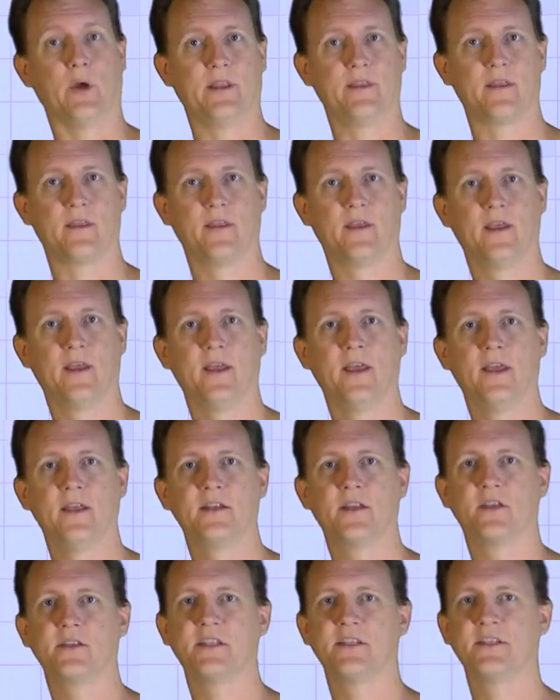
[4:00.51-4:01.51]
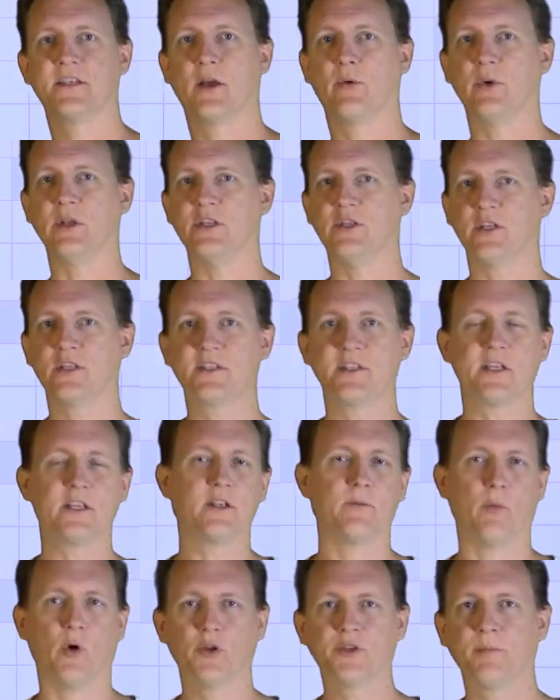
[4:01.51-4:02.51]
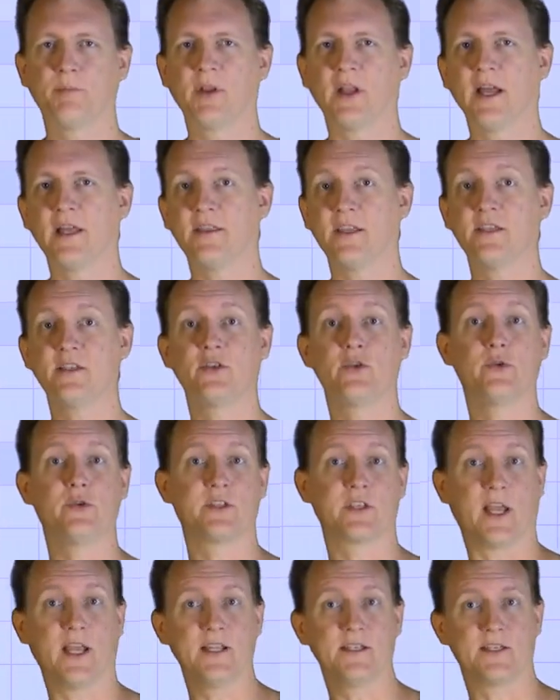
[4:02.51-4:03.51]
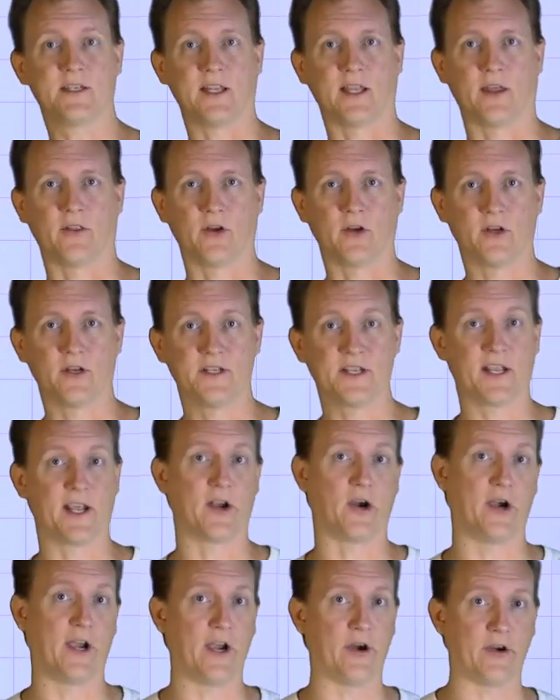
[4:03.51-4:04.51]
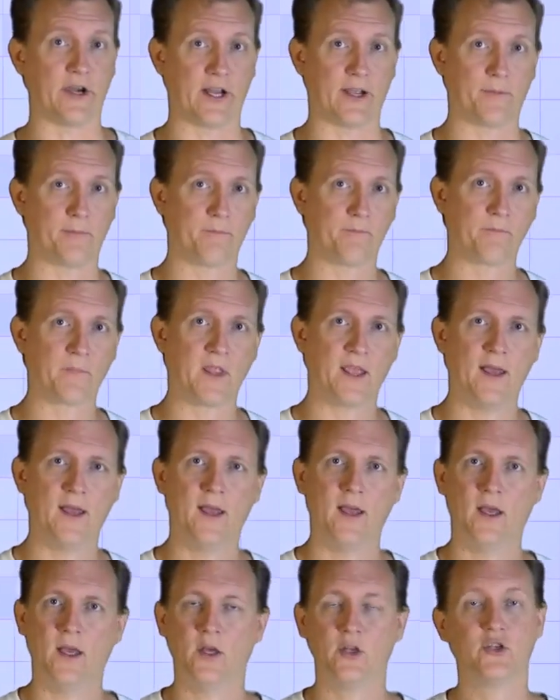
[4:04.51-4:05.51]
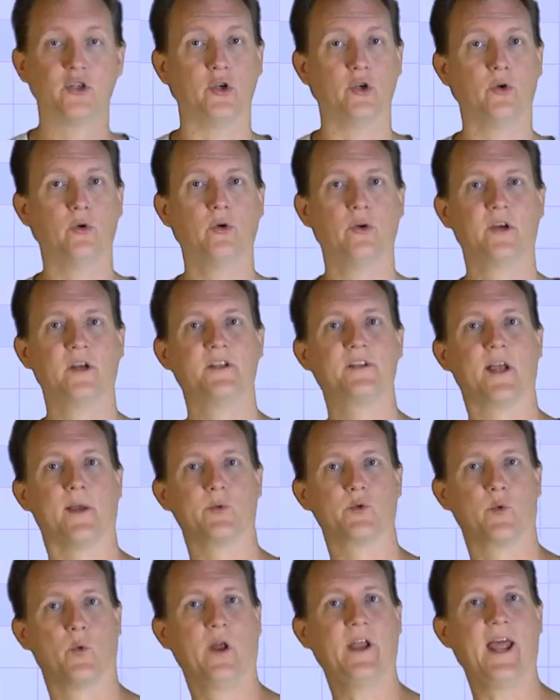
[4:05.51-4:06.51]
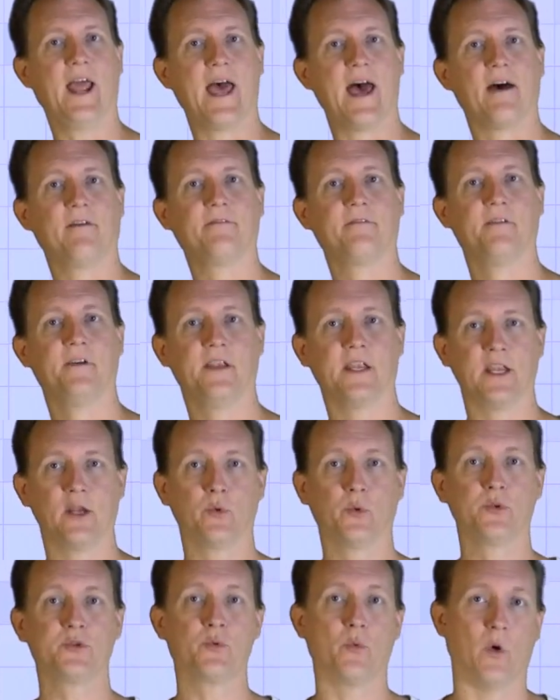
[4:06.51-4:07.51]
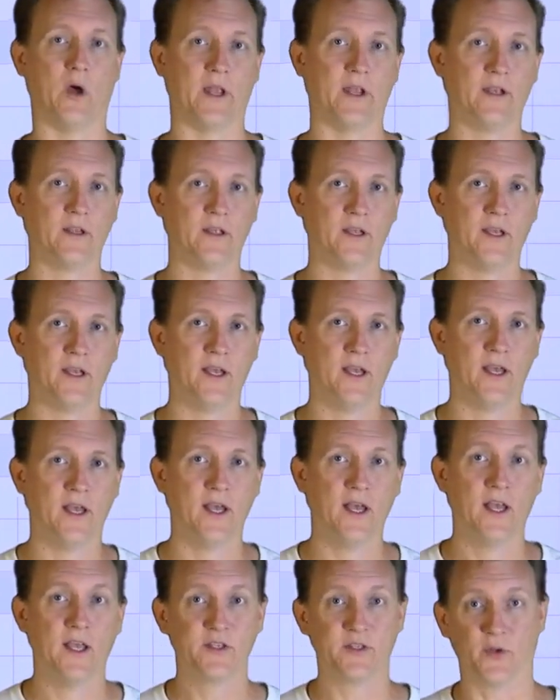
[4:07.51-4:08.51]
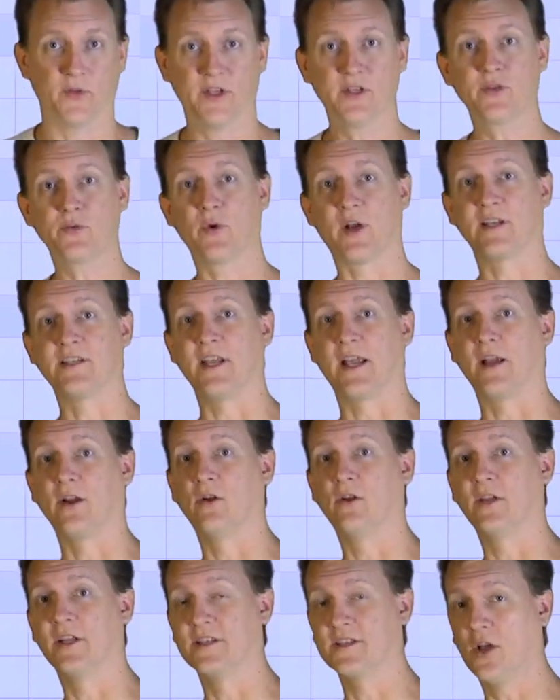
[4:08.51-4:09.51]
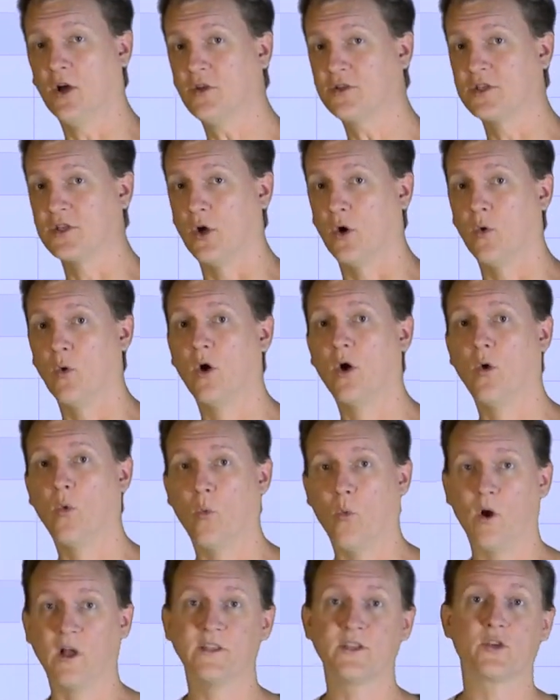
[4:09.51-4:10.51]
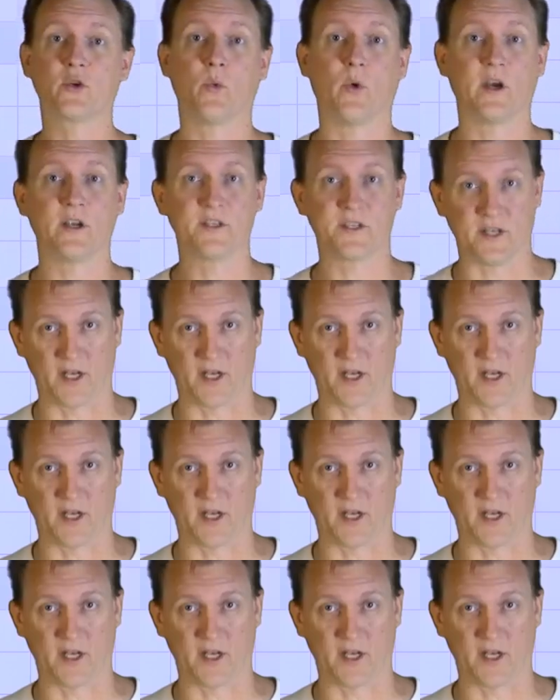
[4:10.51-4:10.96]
width, tells us that we just need to multiply these two sides together to get our area. 2 times 1/2 equals 1. So this rectangle is also 1 square